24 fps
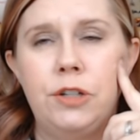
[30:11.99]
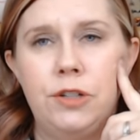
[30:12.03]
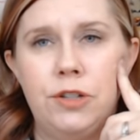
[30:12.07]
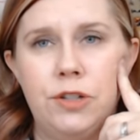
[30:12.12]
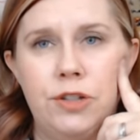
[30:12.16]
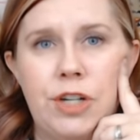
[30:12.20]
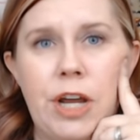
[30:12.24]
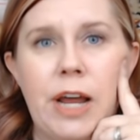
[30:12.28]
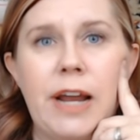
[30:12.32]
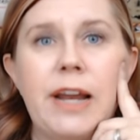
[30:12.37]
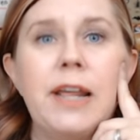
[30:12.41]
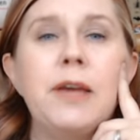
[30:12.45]

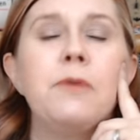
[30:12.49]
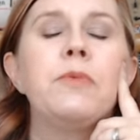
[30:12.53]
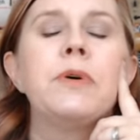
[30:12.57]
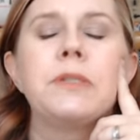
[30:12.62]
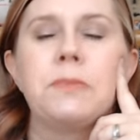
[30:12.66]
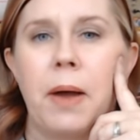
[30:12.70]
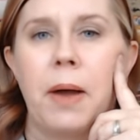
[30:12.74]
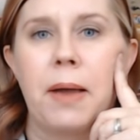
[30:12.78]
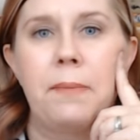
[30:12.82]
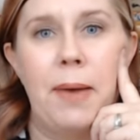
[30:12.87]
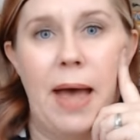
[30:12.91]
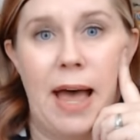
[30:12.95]
Jenny was
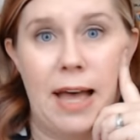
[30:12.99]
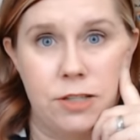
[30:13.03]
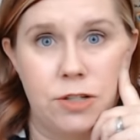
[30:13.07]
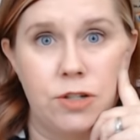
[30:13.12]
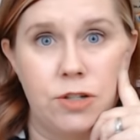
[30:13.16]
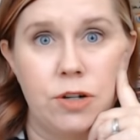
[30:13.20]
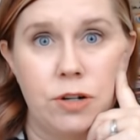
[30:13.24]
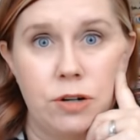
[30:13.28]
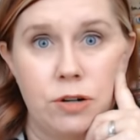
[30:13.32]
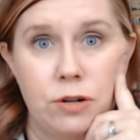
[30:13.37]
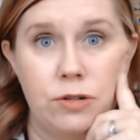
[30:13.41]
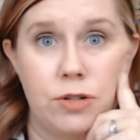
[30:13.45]
my
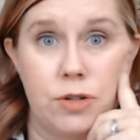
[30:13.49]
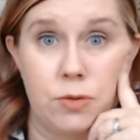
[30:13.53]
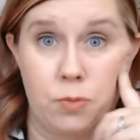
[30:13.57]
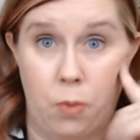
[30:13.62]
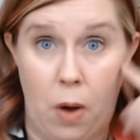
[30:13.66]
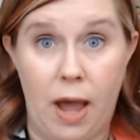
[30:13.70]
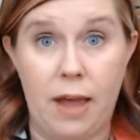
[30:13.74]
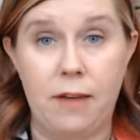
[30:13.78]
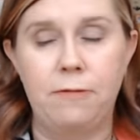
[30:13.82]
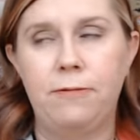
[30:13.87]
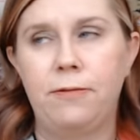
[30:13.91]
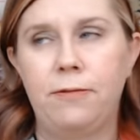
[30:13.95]
pastor's
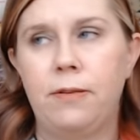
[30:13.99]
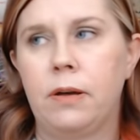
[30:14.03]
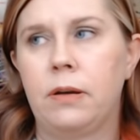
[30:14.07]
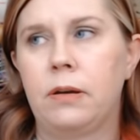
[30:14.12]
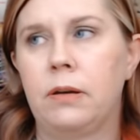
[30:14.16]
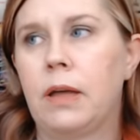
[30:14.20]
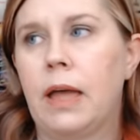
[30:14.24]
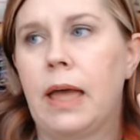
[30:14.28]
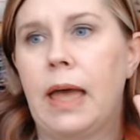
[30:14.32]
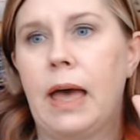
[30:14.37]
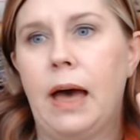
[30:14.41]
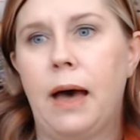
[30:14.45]
wife.
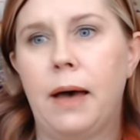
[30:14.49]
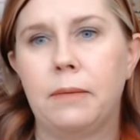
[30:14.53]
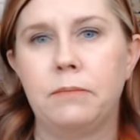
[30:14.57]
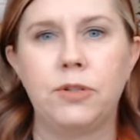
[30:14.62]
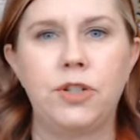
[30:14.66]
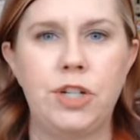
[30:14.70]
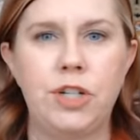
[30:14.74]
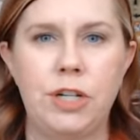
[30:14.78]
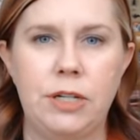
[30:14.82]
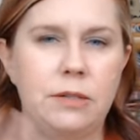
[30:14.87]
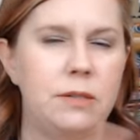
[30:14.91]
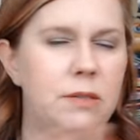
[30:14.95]
Um,
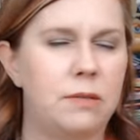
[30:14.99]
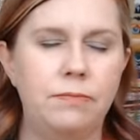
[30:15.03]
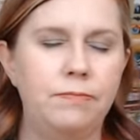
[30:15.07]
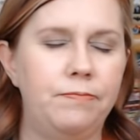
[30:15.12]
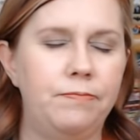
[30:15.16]
she's